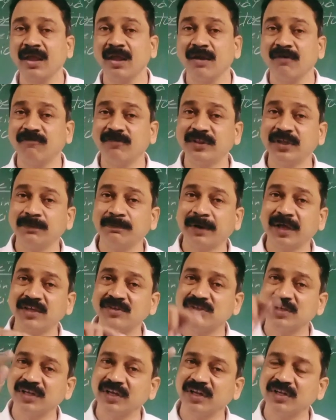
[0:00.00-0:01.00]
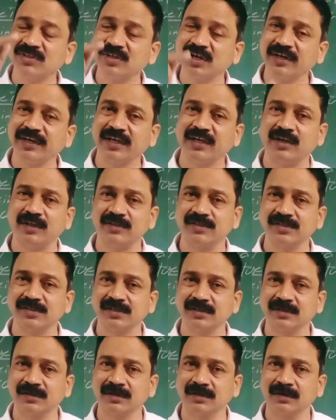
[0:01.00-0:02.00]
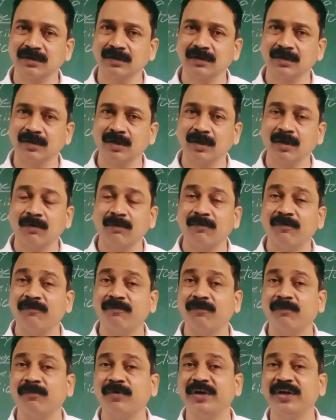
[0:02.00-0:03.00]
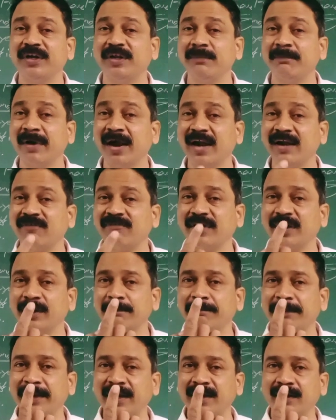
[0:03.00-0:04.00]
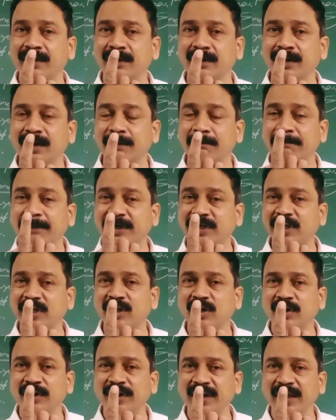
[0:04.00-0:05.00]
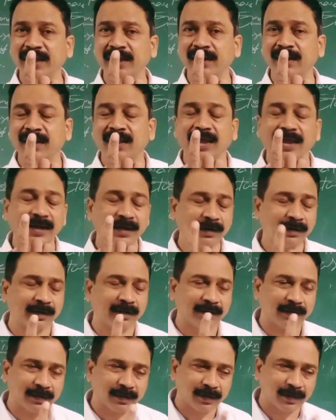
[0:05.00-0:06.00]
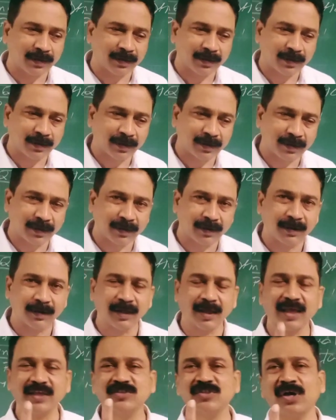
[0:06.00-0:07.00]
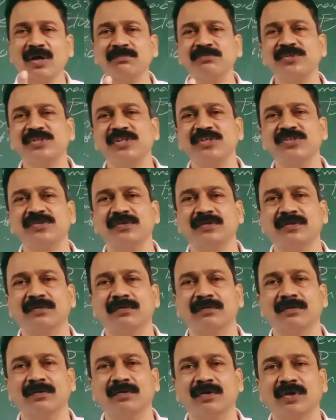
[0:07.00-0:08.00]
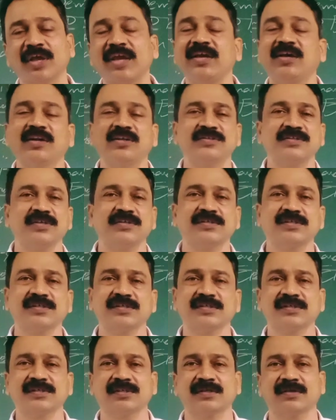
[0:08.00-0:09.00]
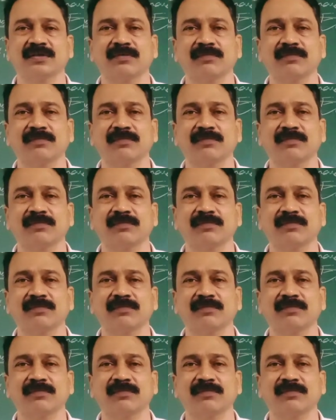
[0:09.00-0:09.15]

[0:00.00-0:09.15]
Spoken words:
whether price increase or decrease, demand for a pen, particularly in exam season, increases.